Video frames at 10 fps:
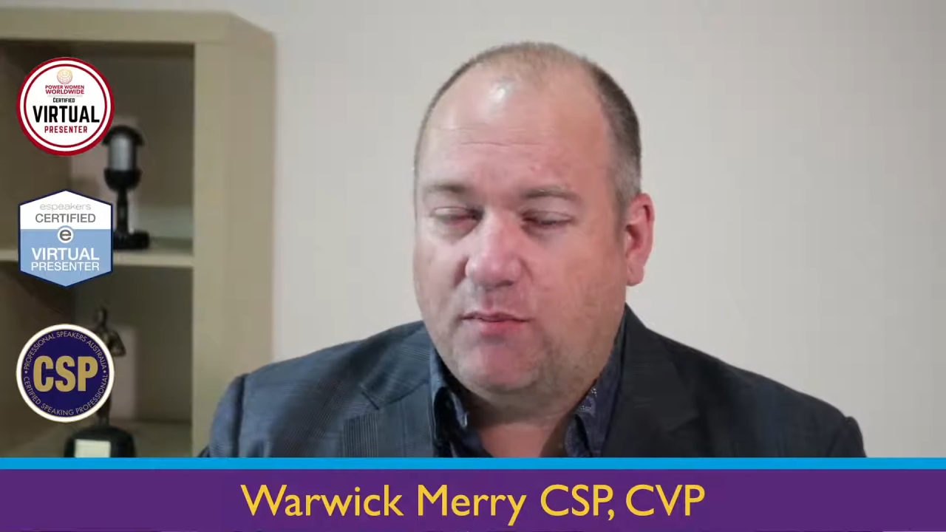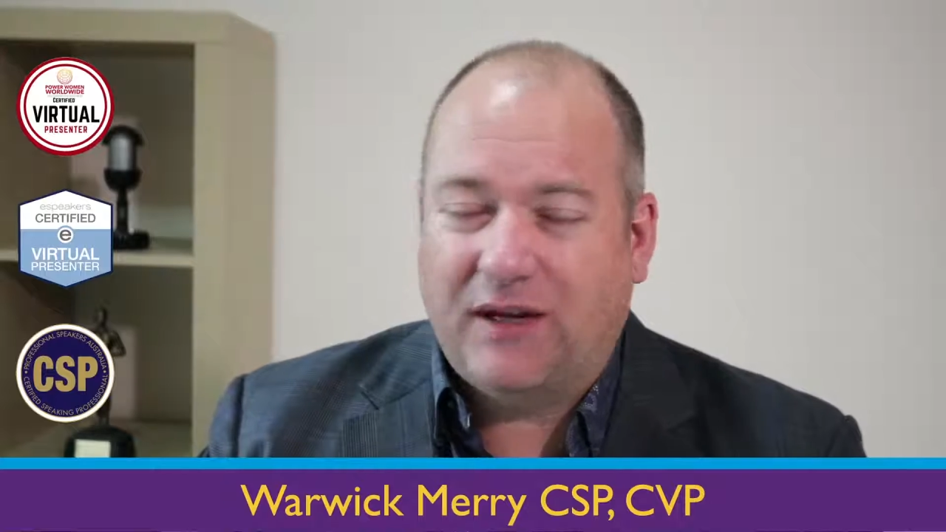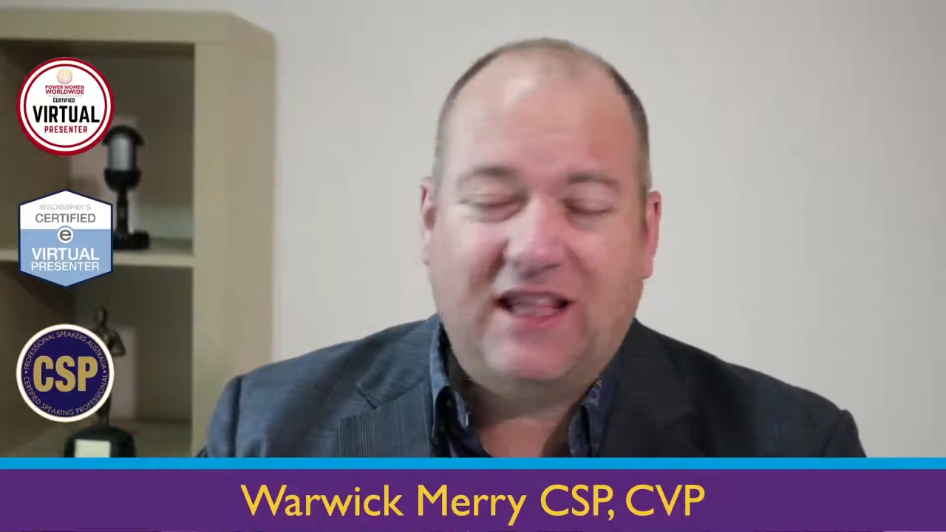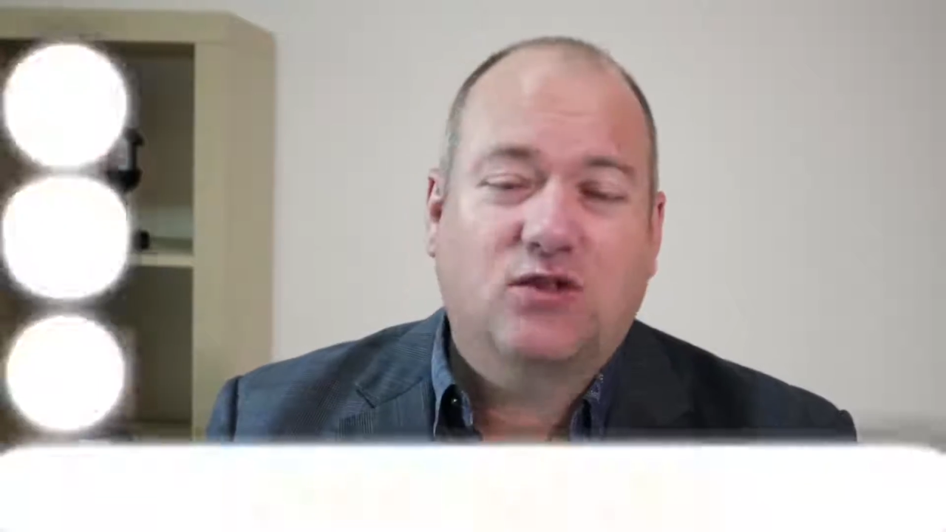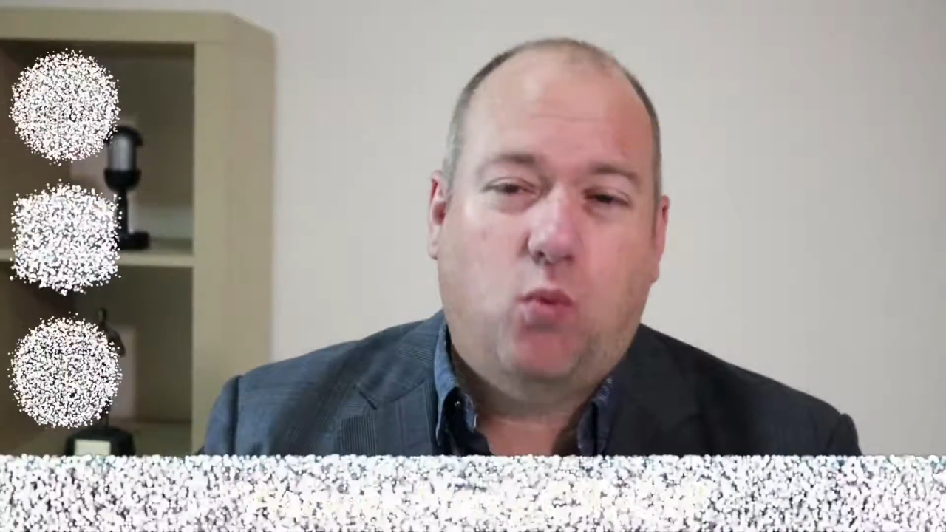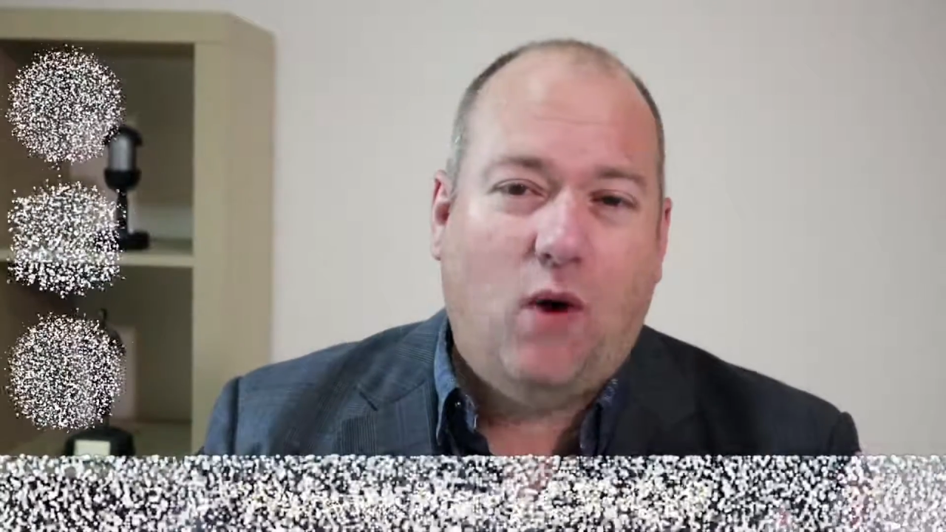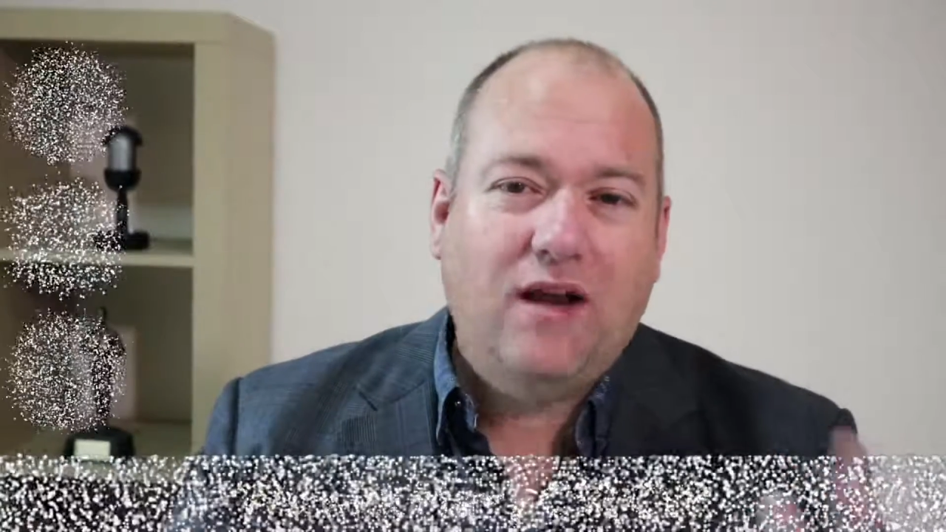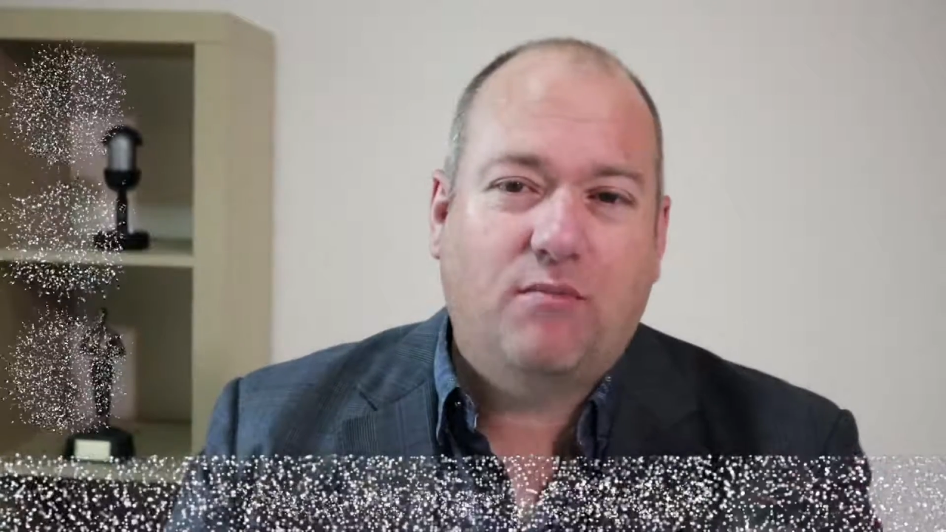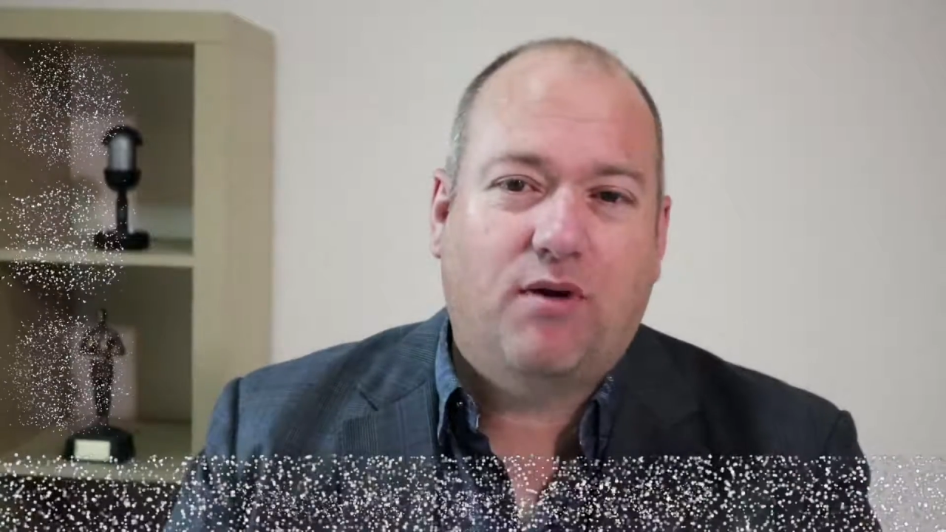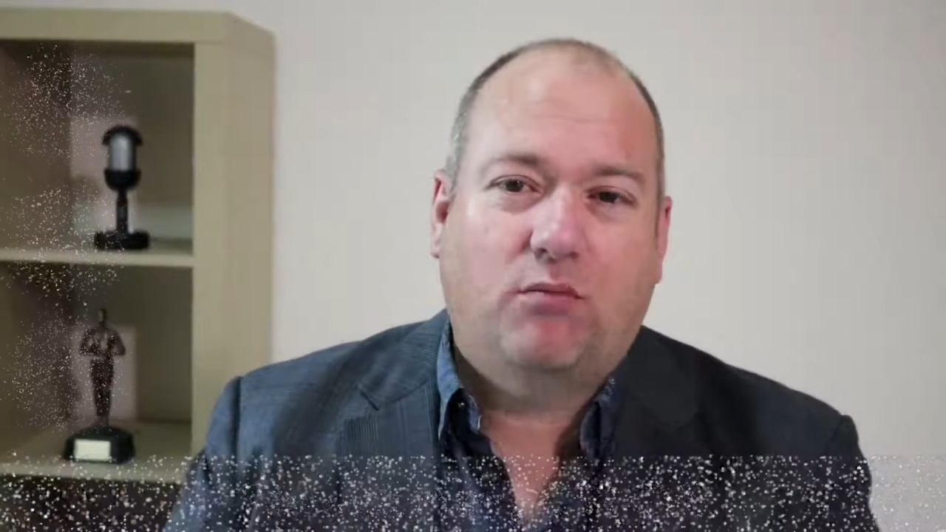but there's
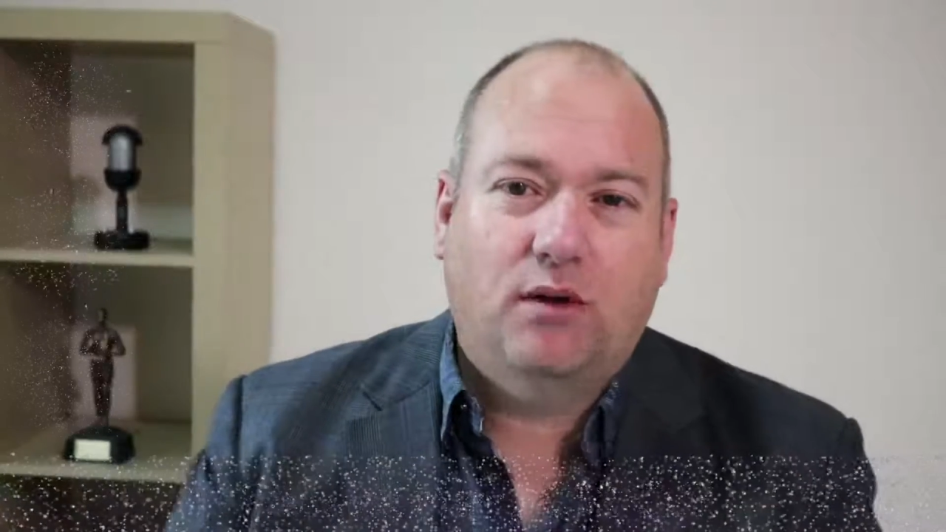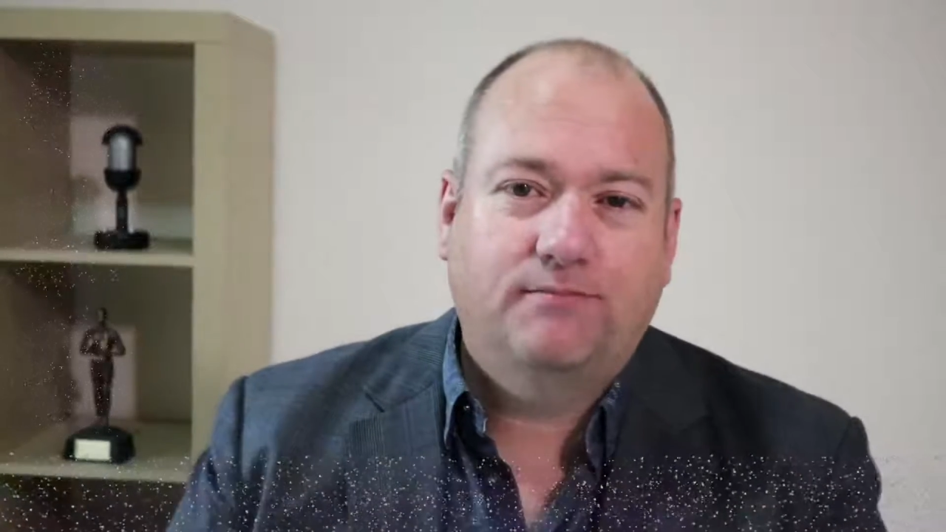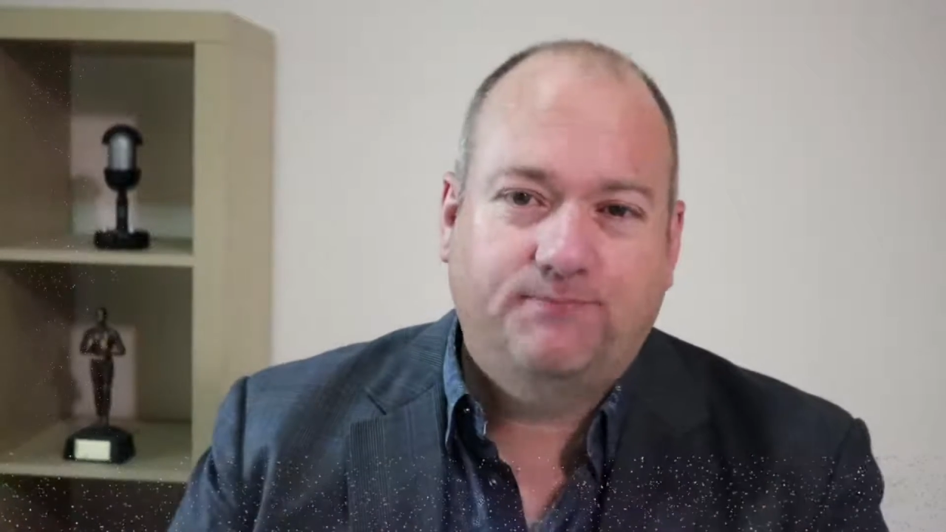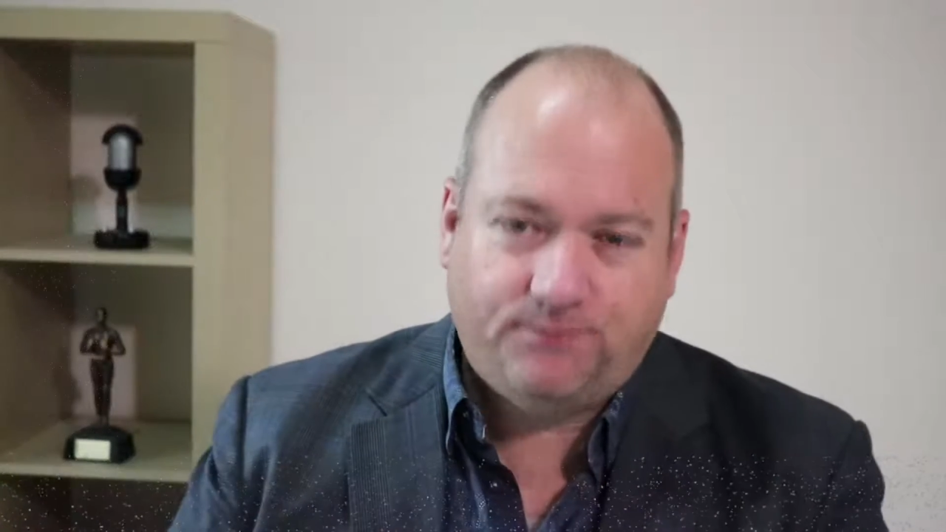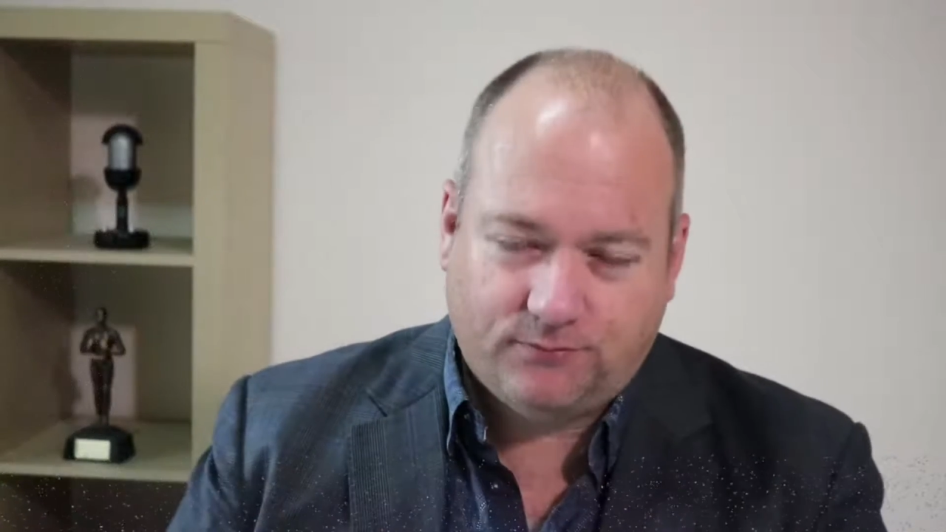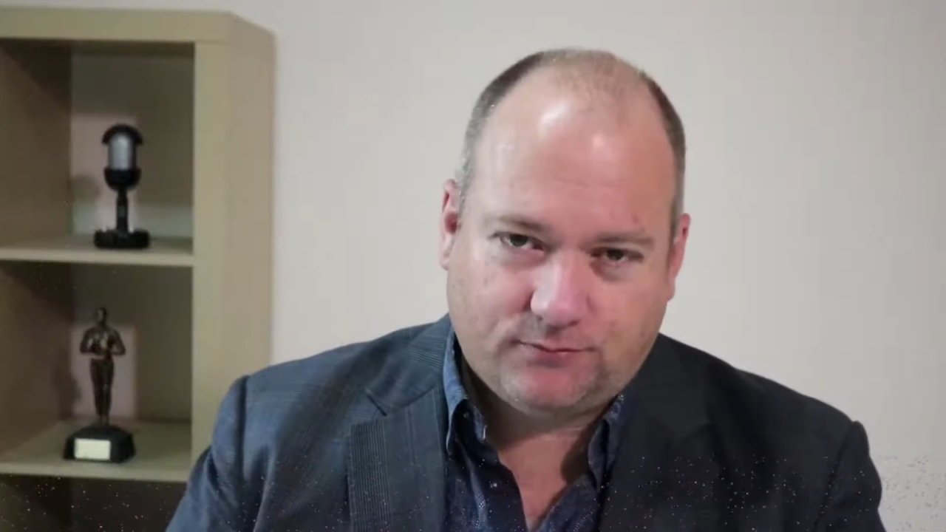one problem,